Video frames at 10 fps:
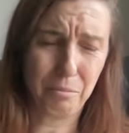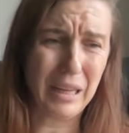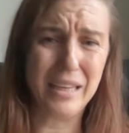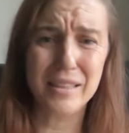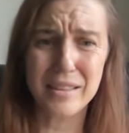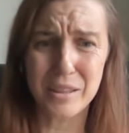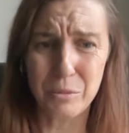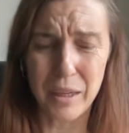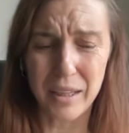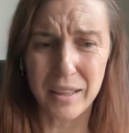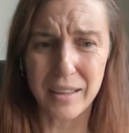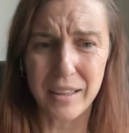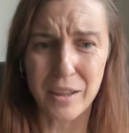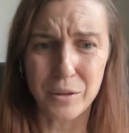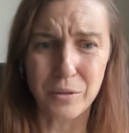plans, and we,
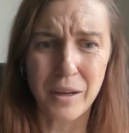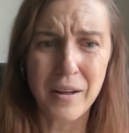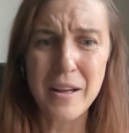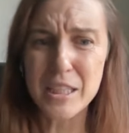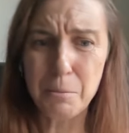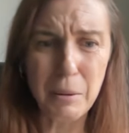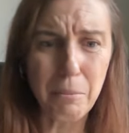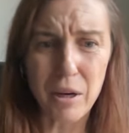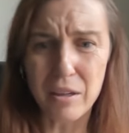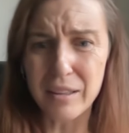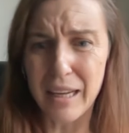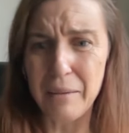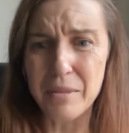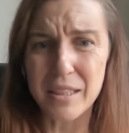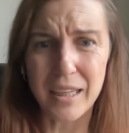you know, spitball
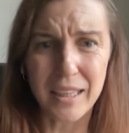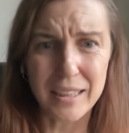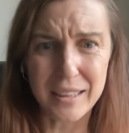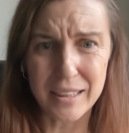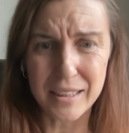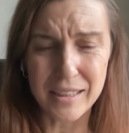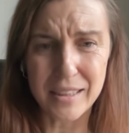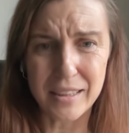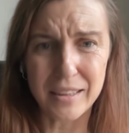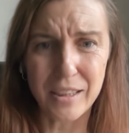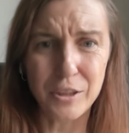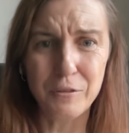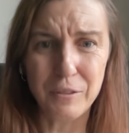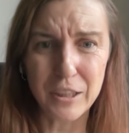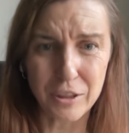game design ideas and new
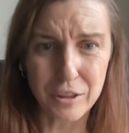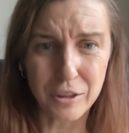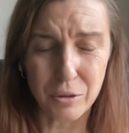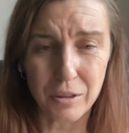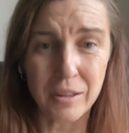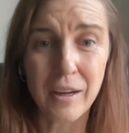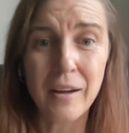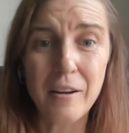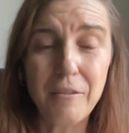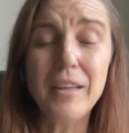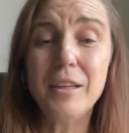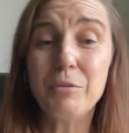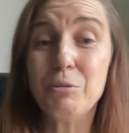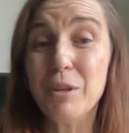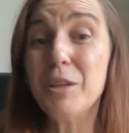features, or find that
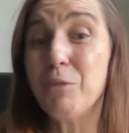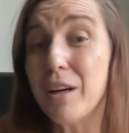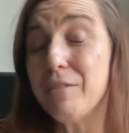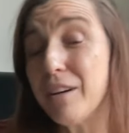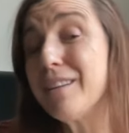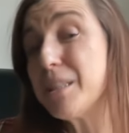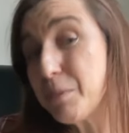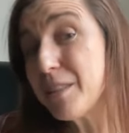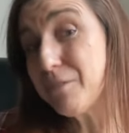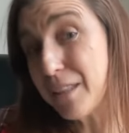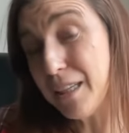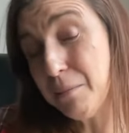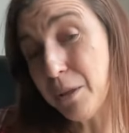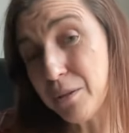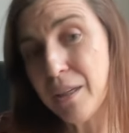we really want a very specific
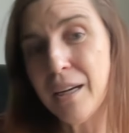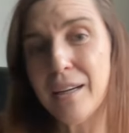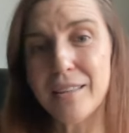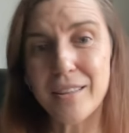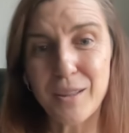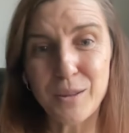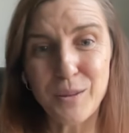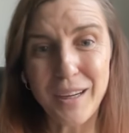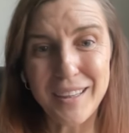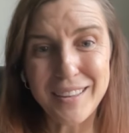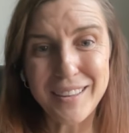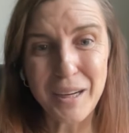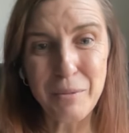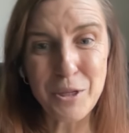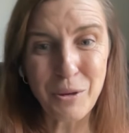emote. So uh,
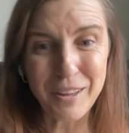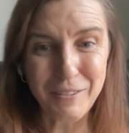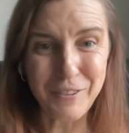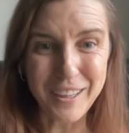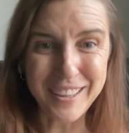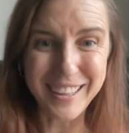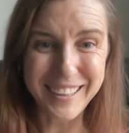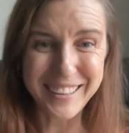come and join the fun.